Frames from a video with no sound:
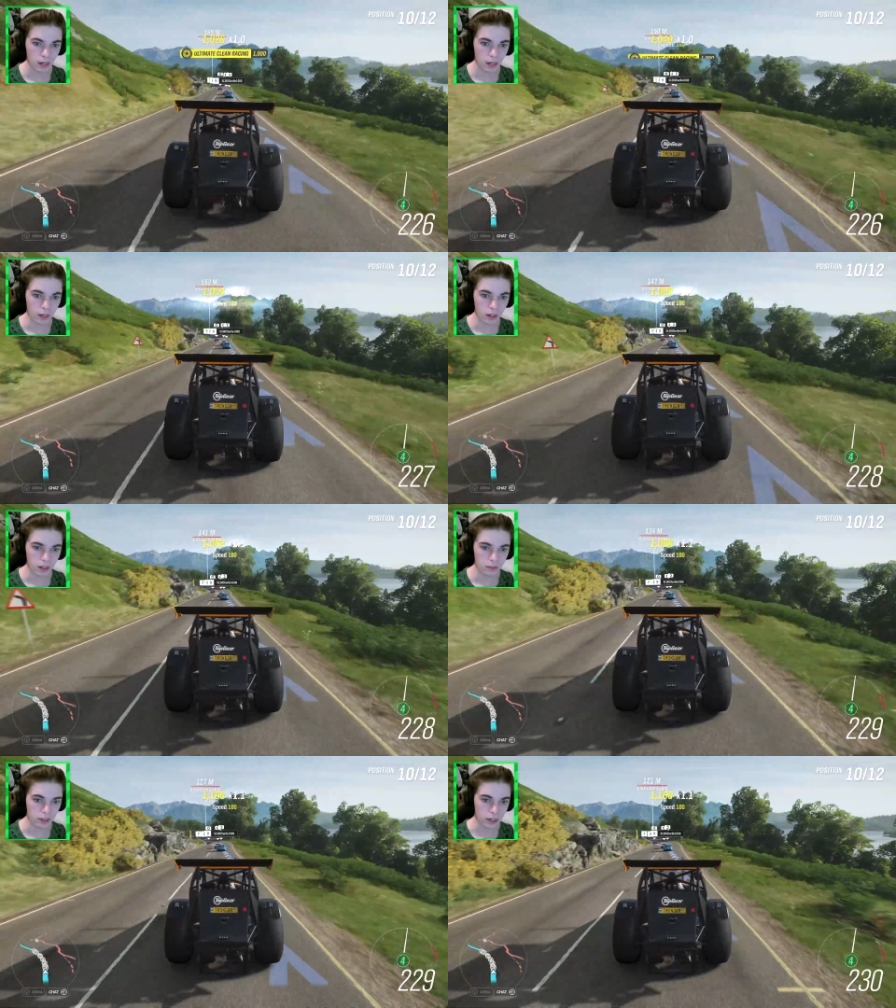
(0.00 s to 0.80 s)
Luckily
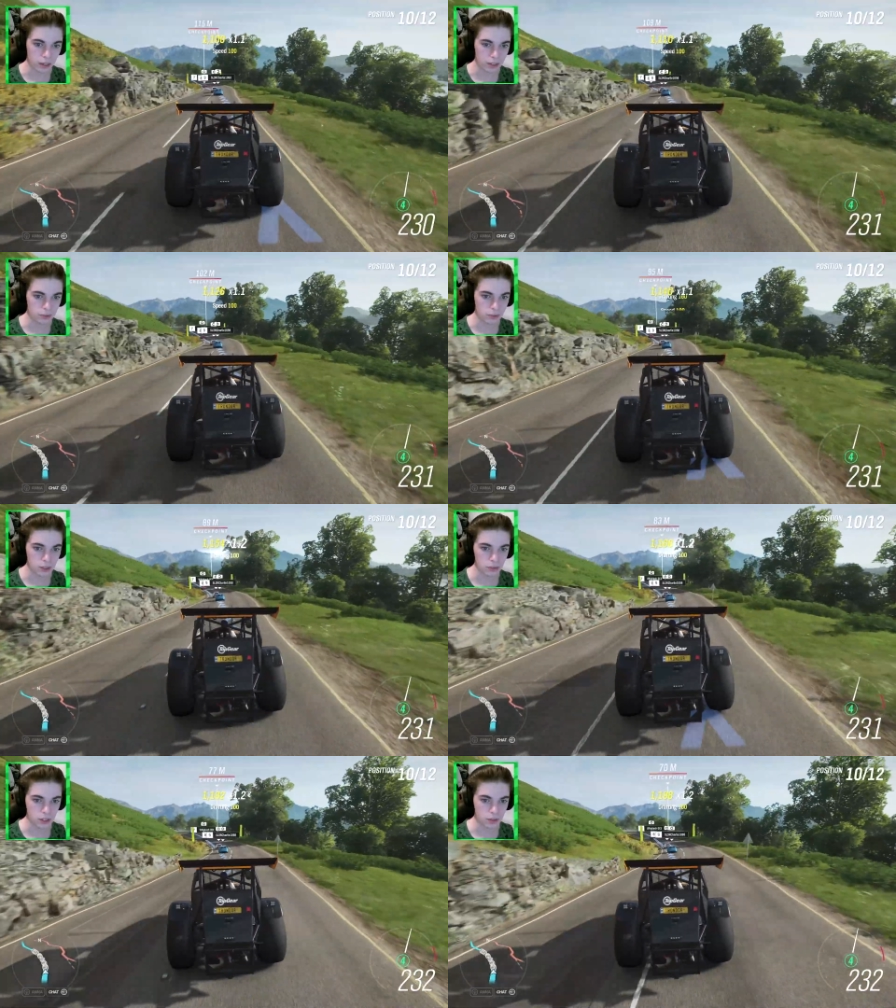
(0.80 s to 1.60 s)
for us, we
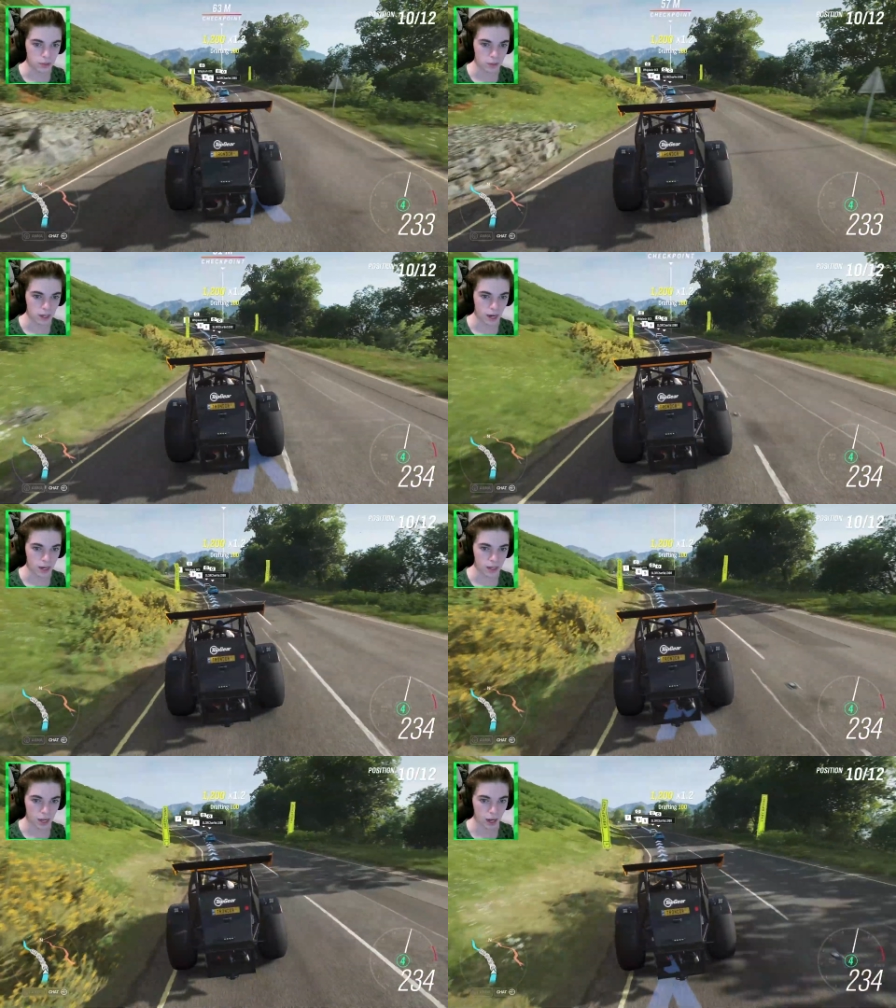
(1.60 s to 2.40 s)
do seem to be
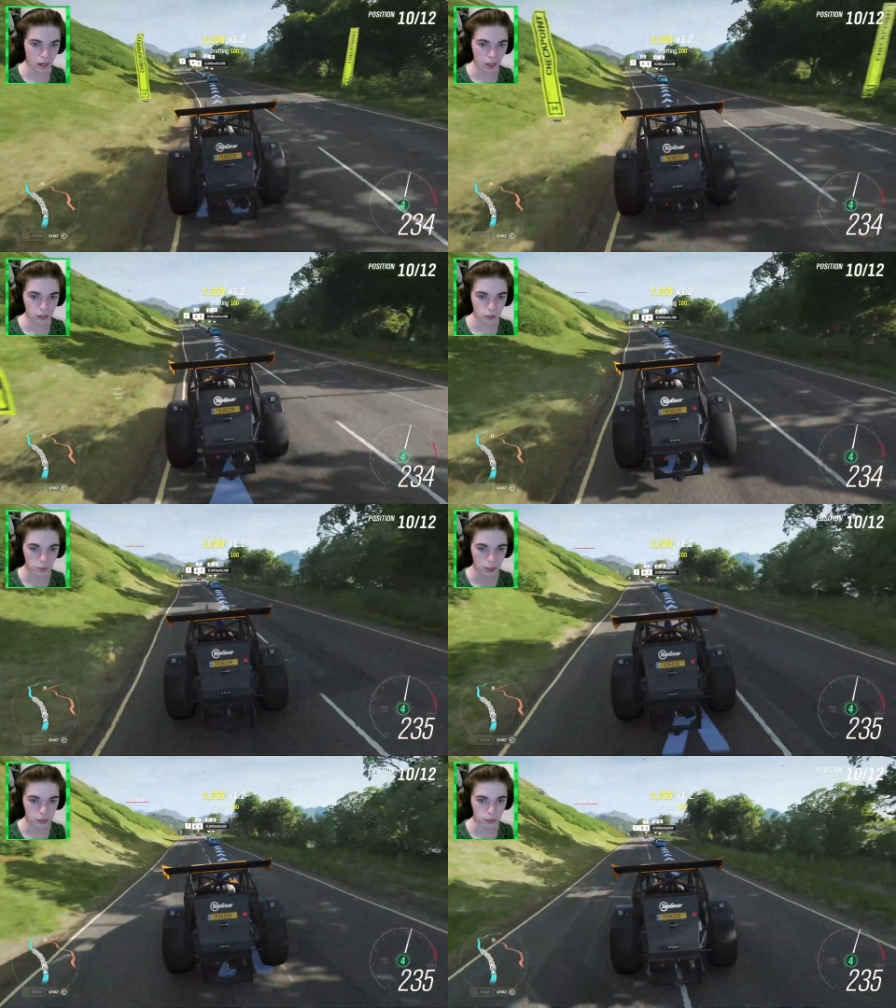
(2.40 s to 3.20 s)
gaining a little
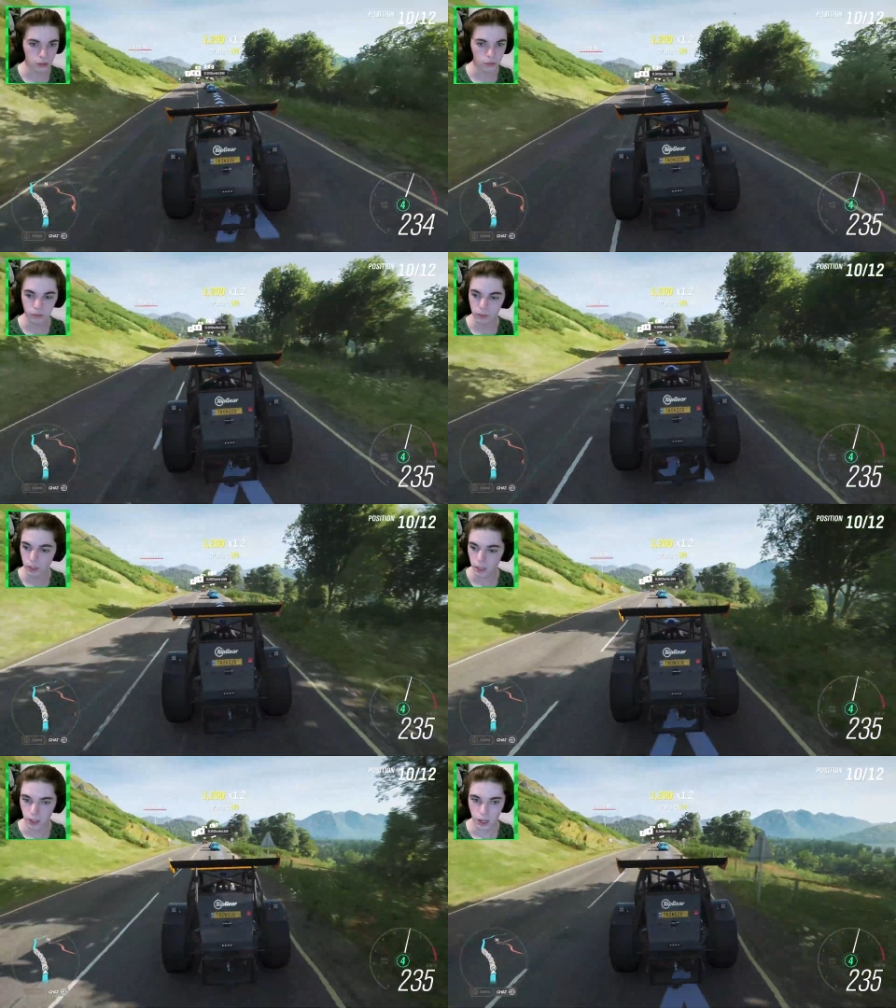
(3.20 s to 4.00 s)
bit of
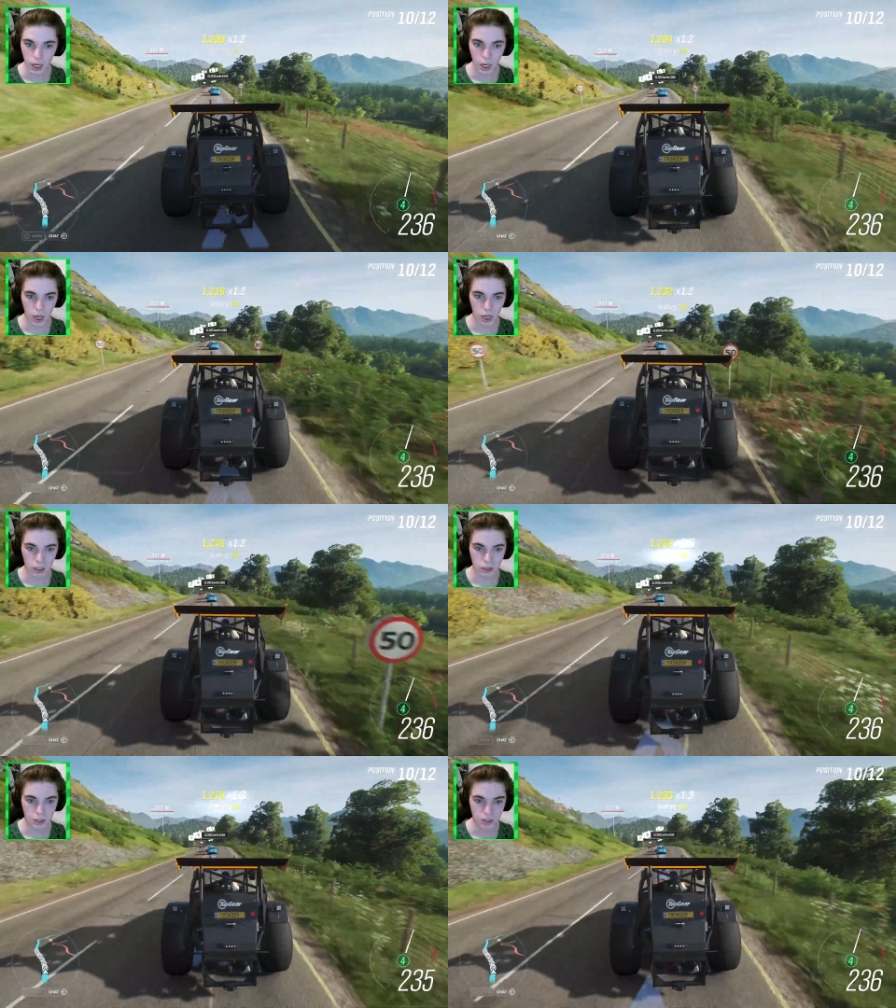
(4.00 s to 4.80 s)
uh,
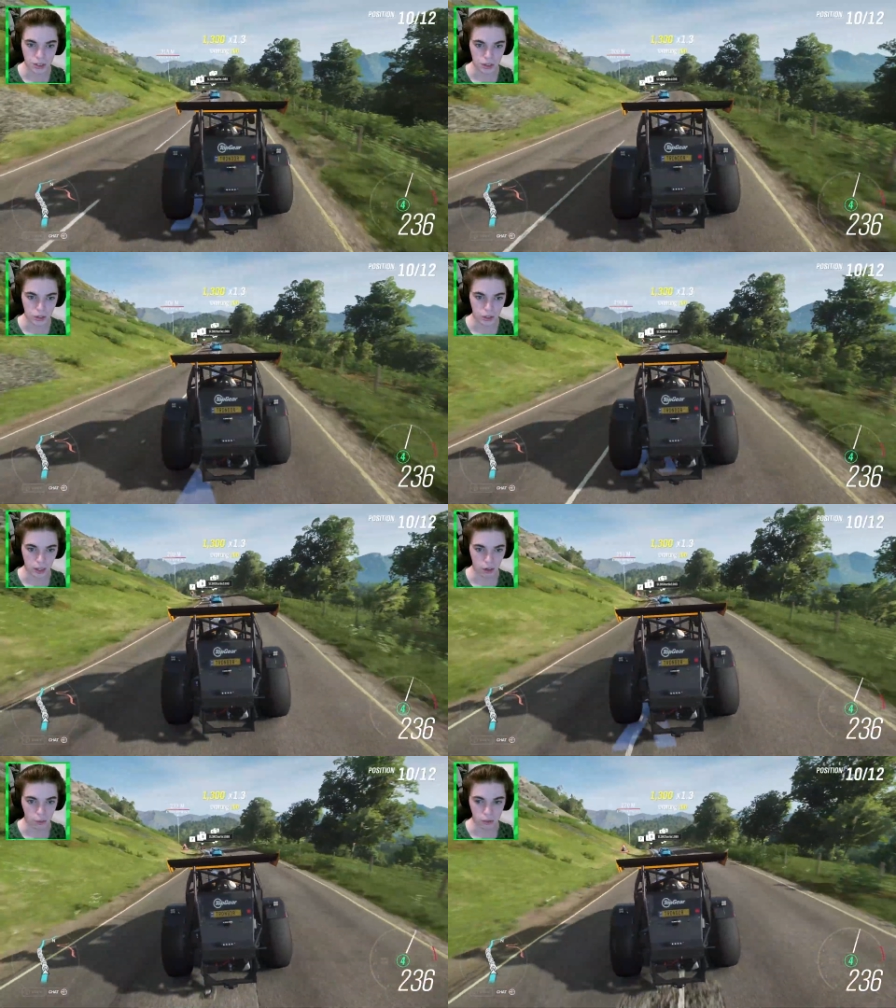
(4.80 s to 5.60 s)
distance on our
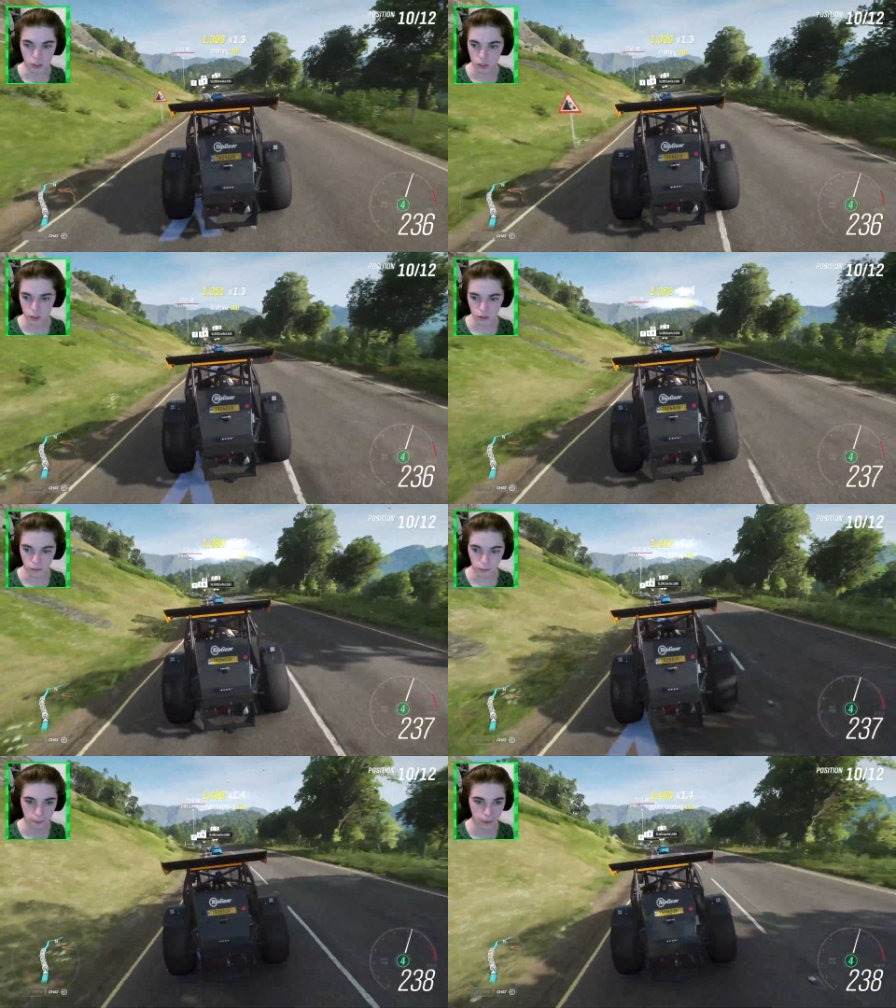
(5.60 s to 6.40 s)
competition,
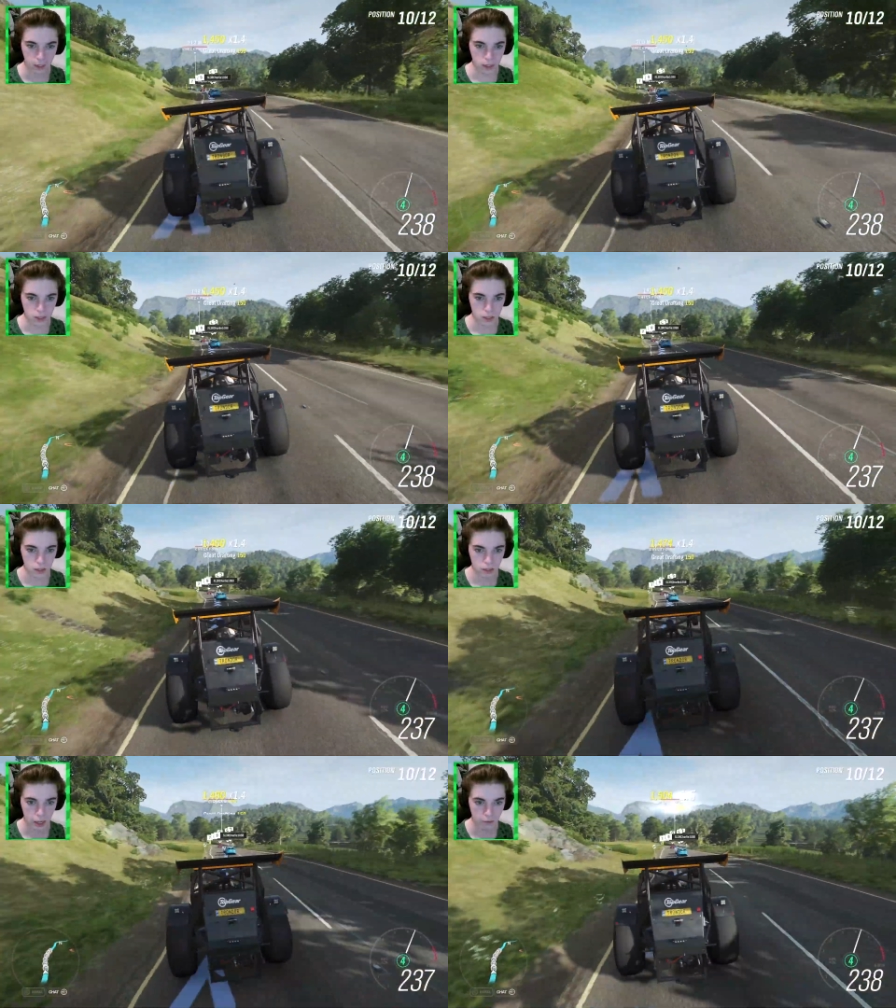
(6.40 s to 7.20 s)
and
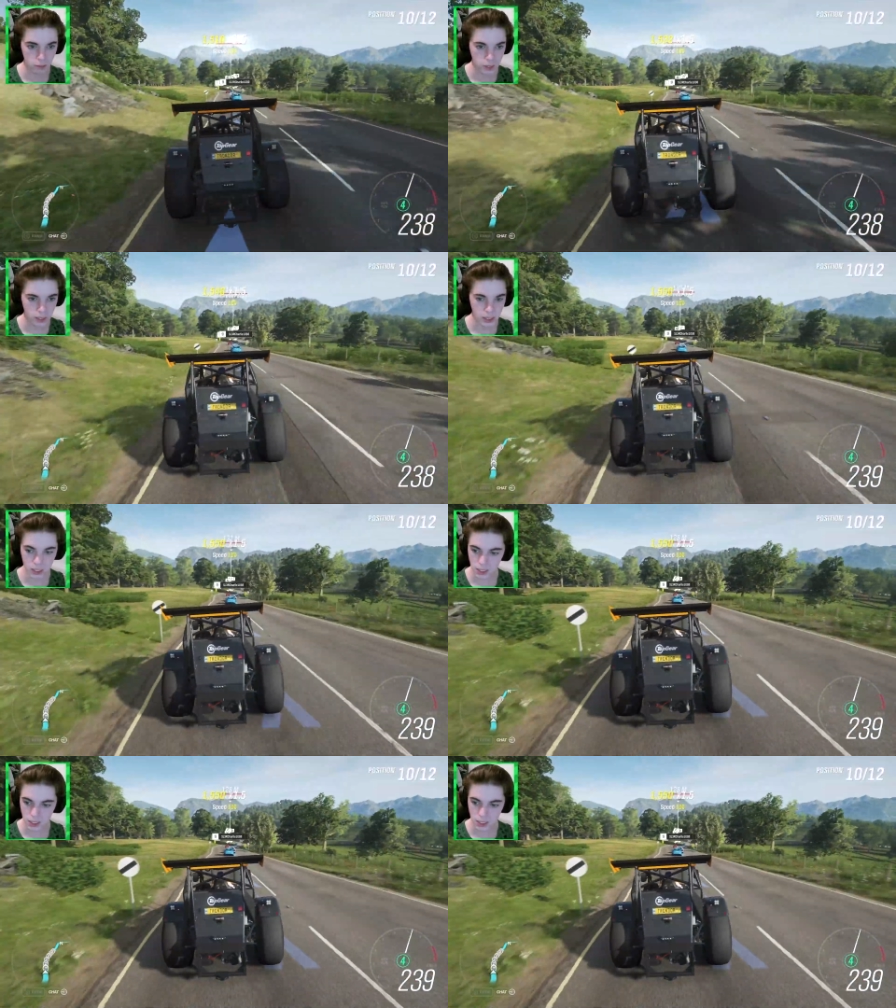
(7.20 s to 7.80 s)
everybody does